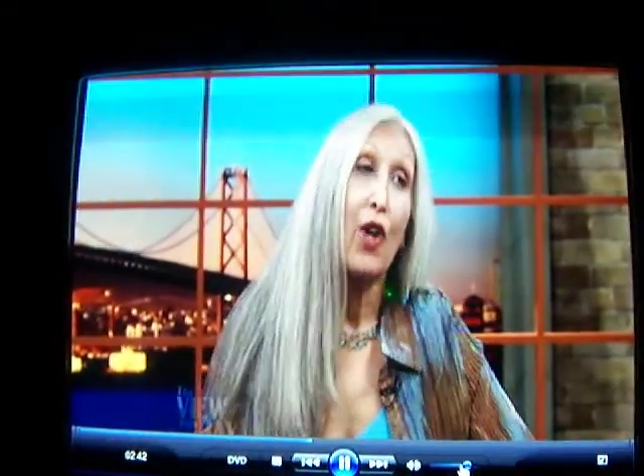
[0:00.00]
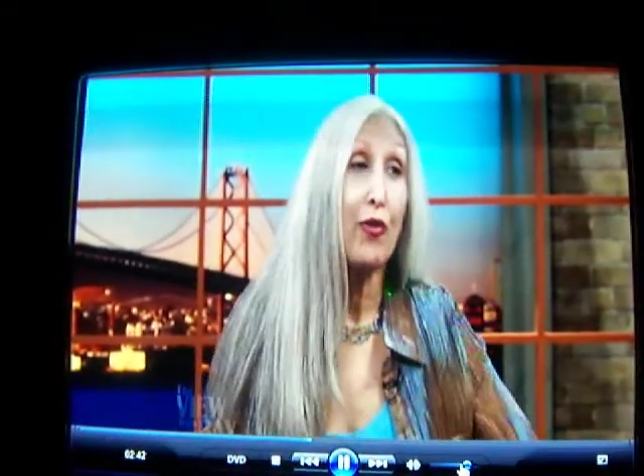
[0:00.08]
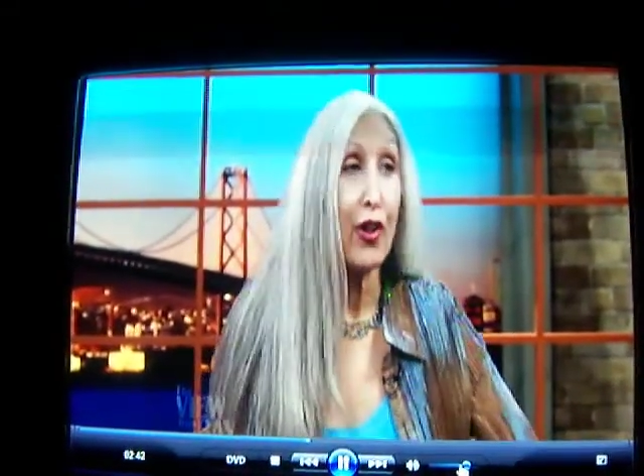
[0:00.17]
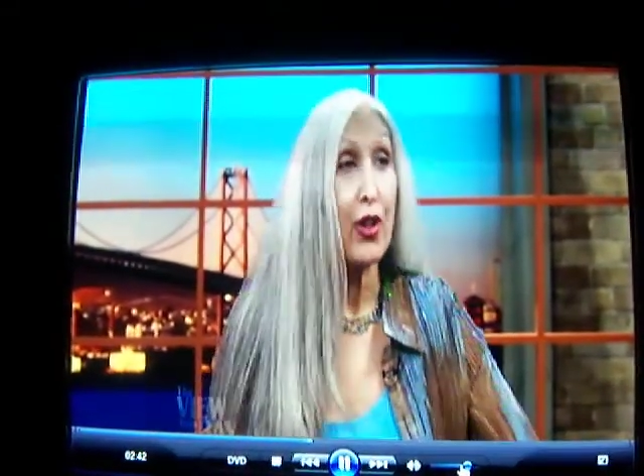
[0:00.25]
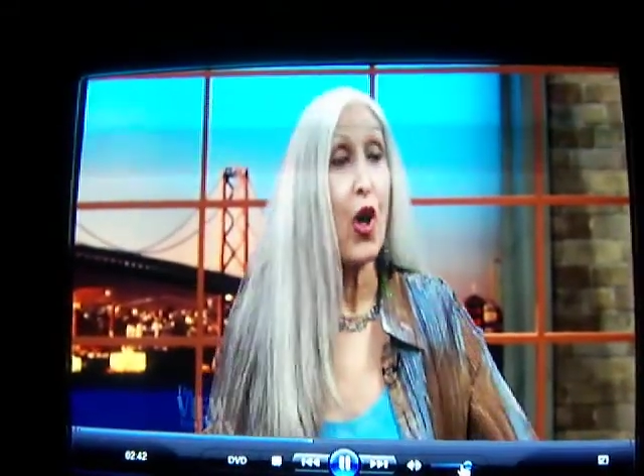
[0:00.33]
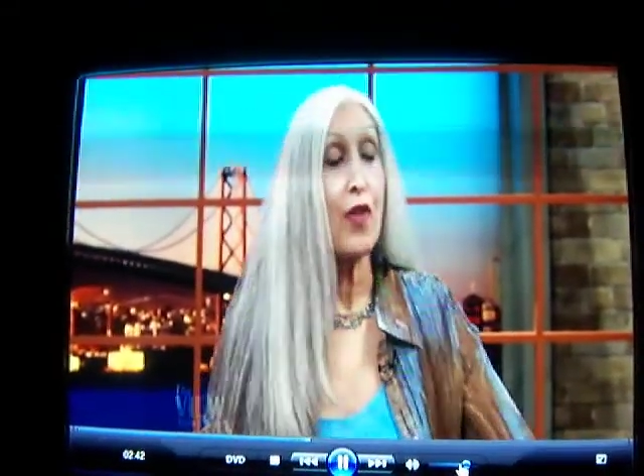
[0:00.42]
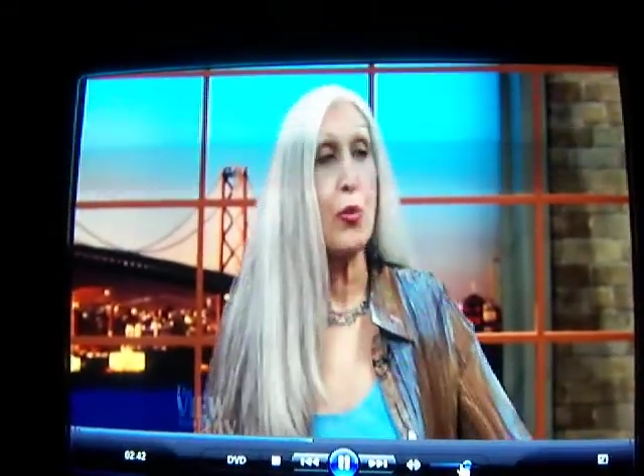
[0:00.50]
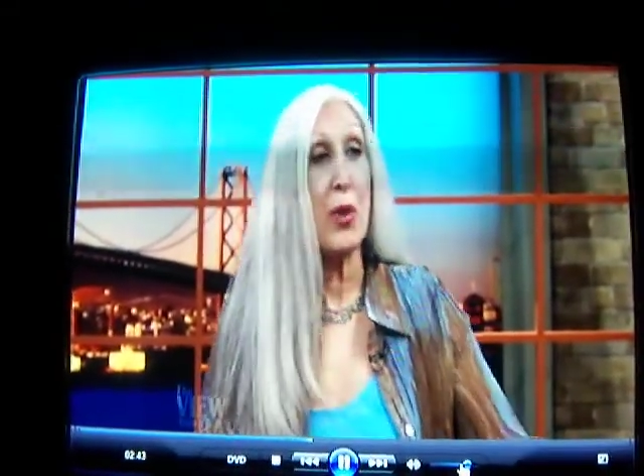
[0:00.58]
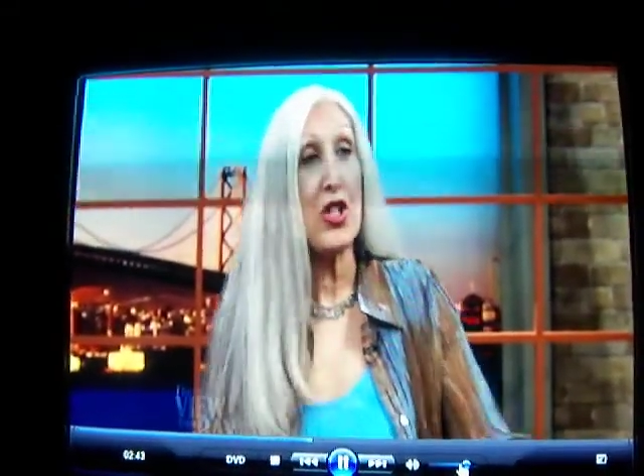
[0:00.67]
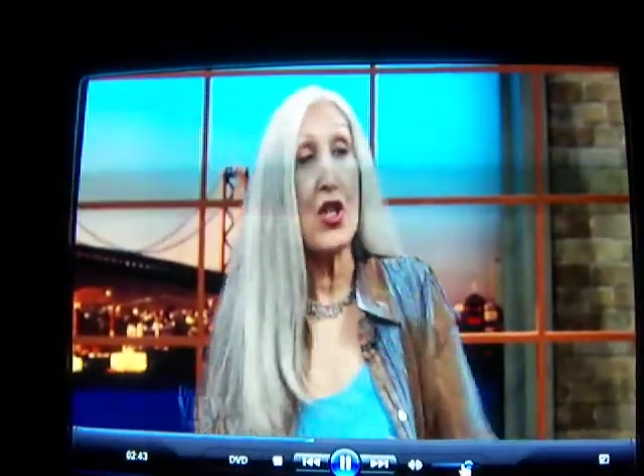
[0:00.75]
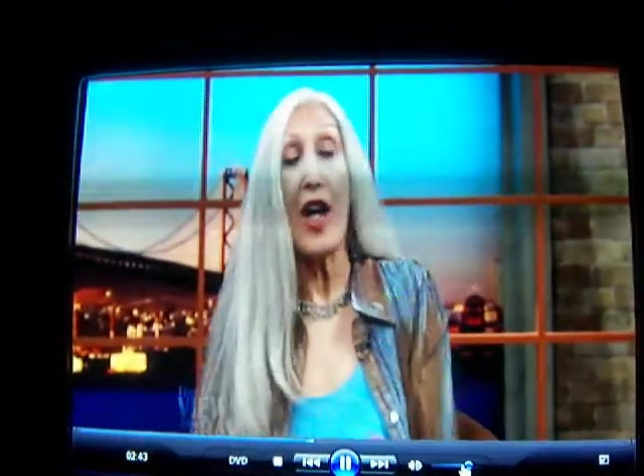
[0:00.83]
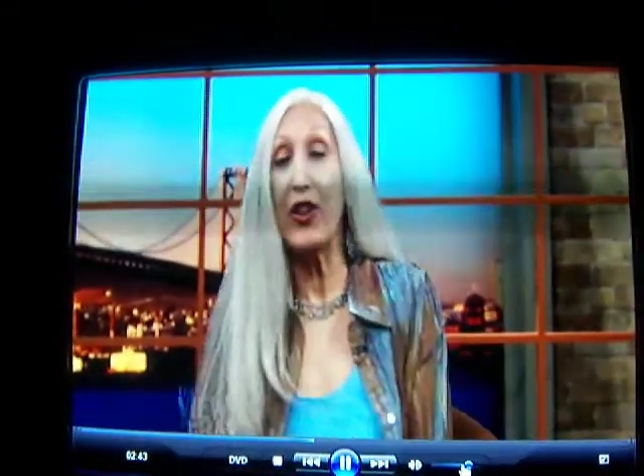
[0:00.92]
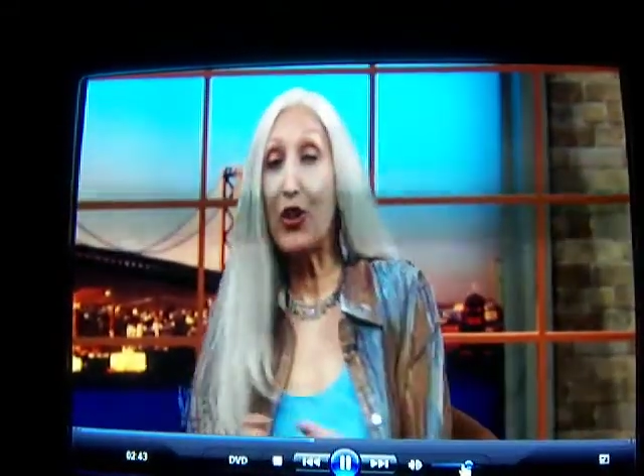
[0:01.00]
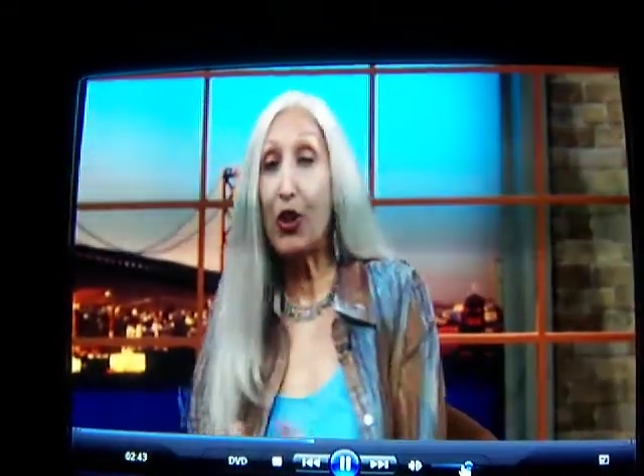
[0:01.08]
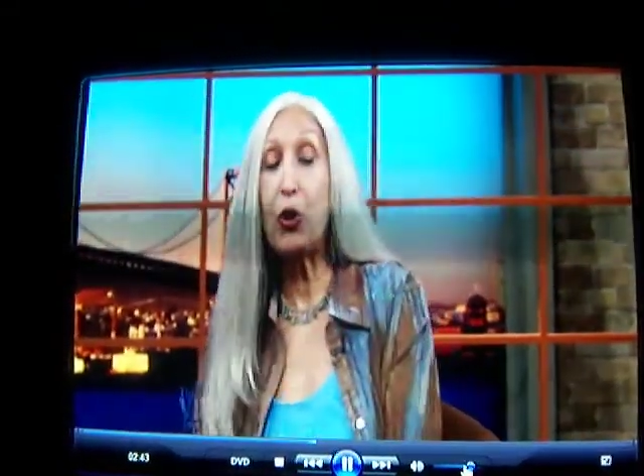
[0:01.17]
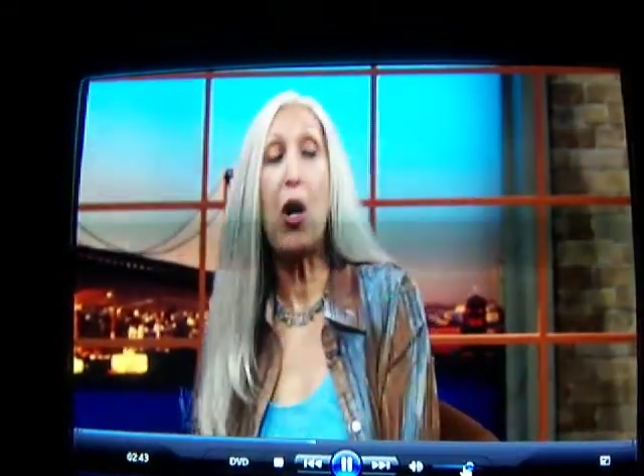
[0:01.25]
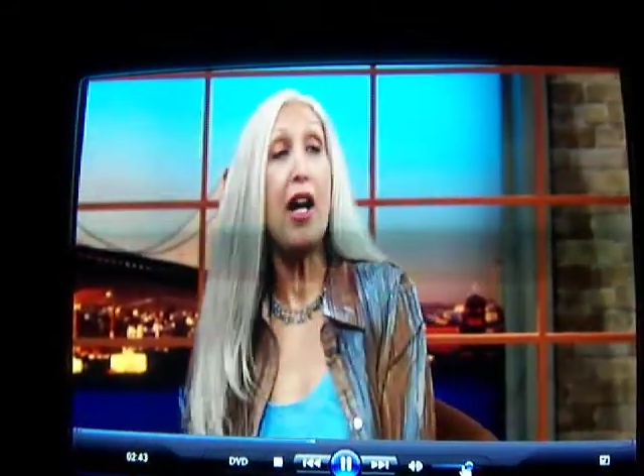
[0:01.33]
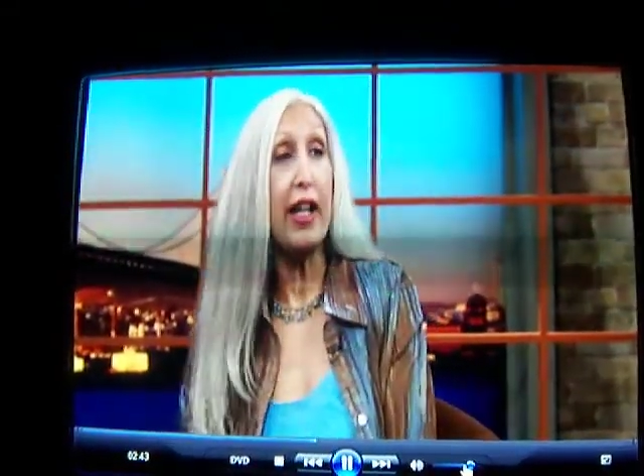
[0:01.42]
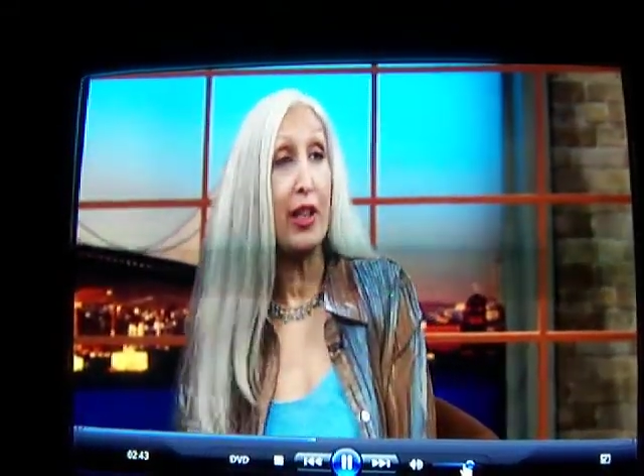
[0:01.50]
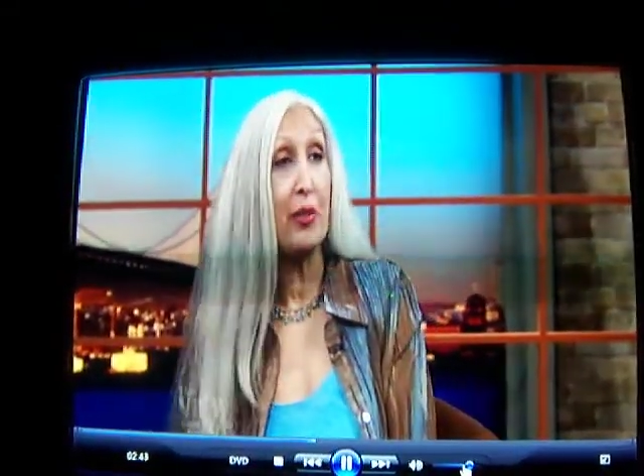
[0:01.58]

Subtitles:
Very often when a child is crying,